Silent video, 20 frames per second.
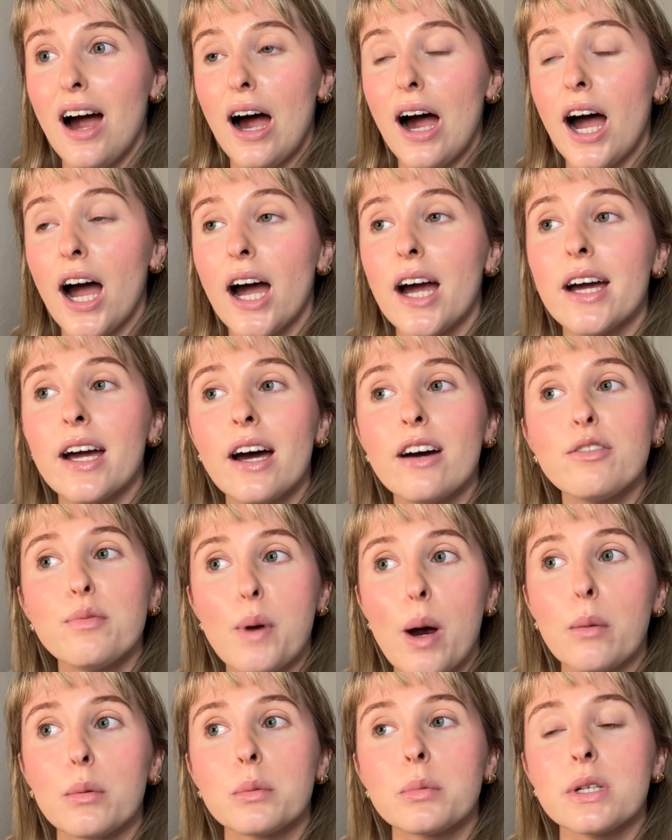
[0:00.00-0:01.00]
I have
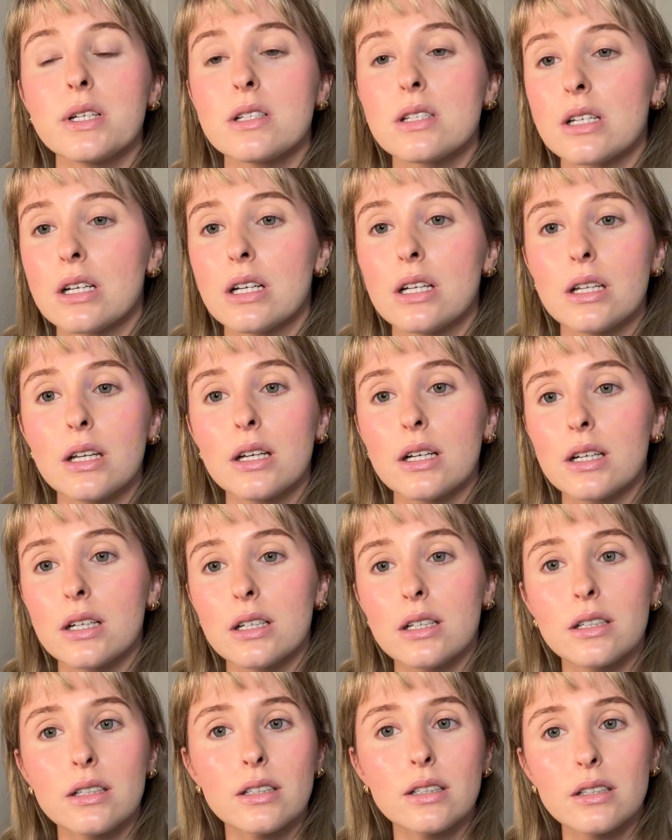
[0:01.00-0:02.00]
probably seen like